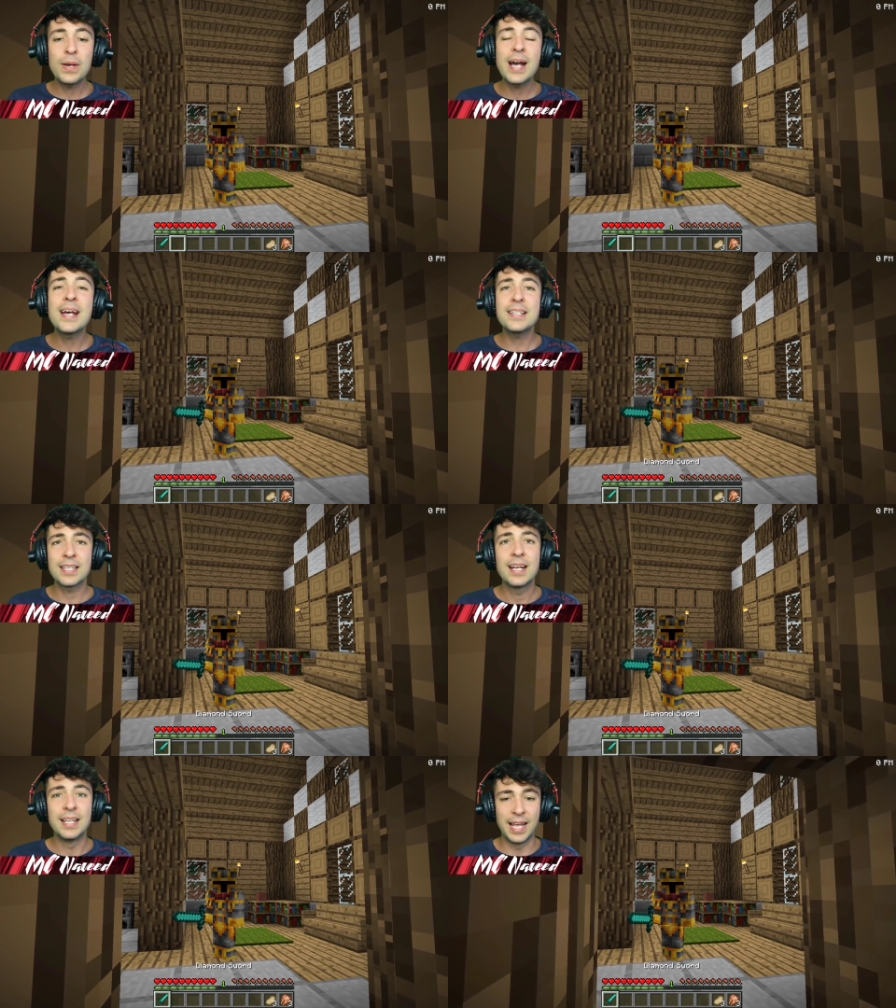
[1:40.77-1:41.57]

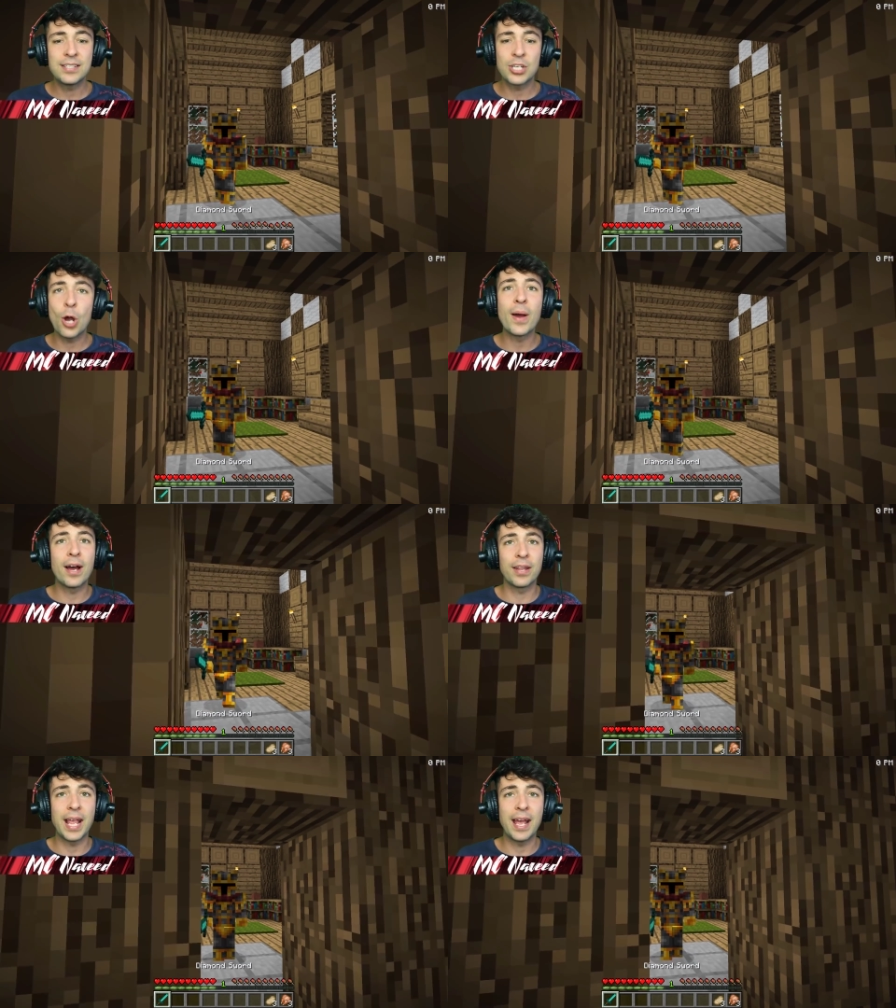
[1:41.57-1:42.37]
guys, let's go
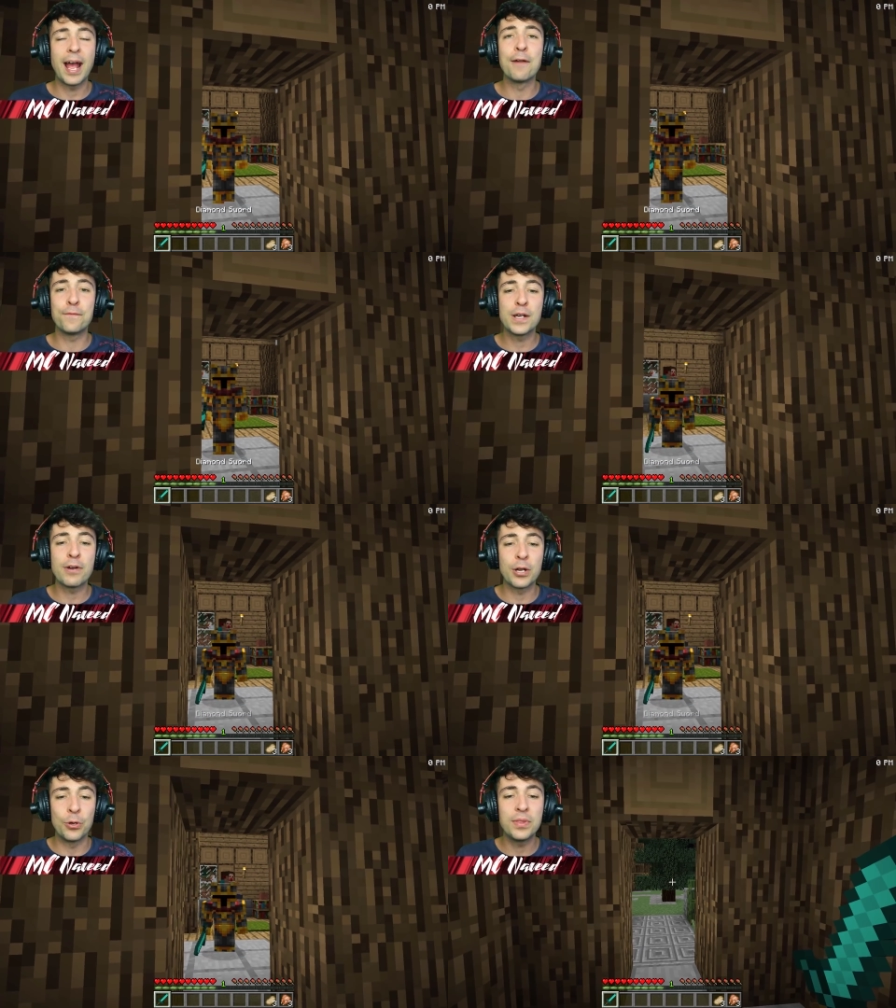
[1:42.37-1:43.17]
out there and
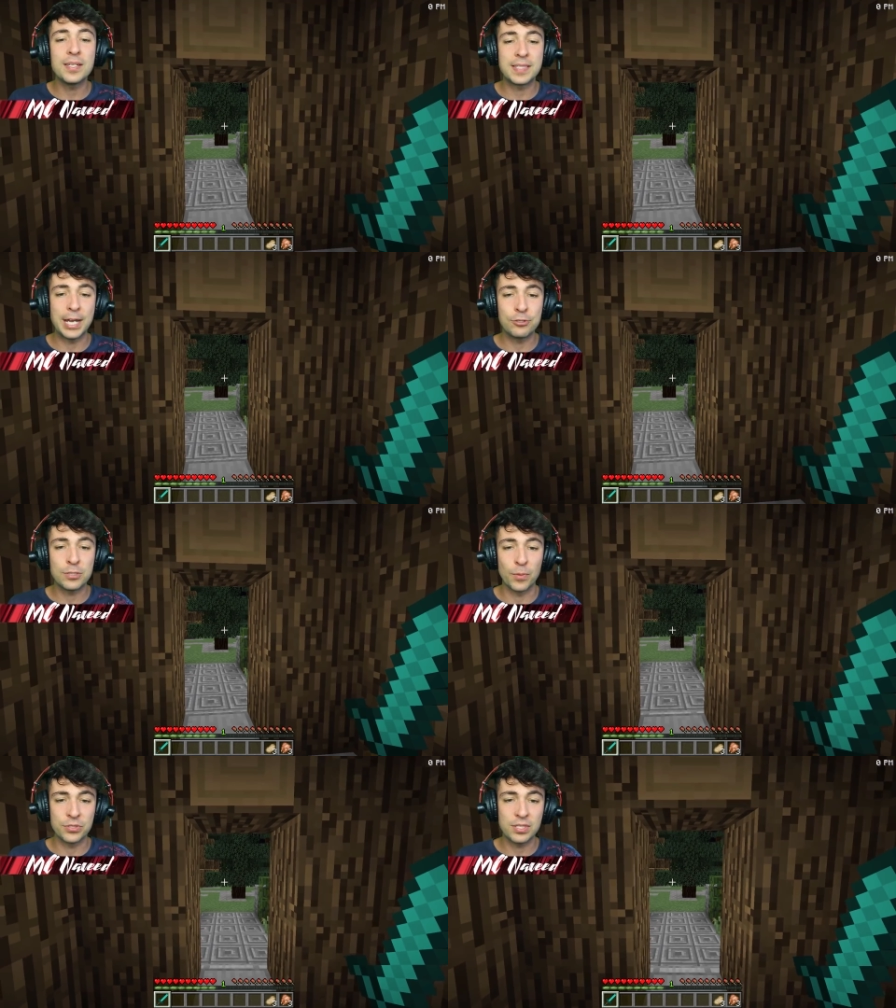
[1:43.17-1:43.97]
figure out who these
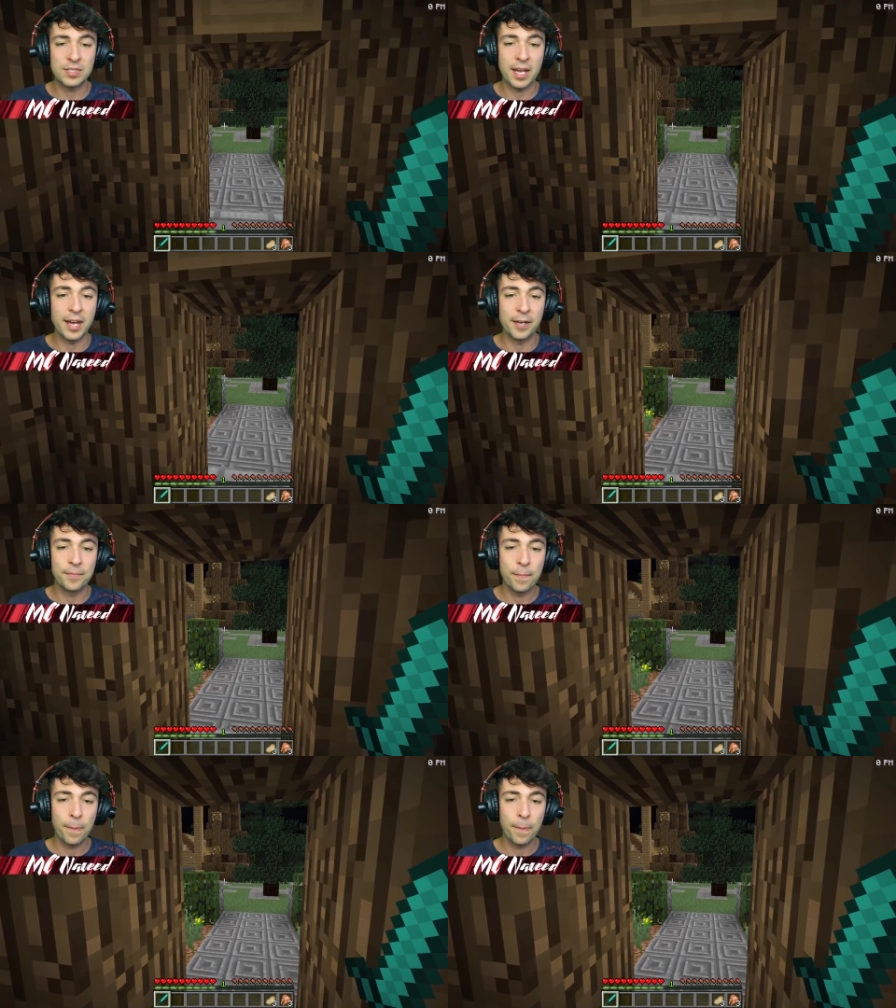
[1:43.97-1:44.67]
dangerous monsters are.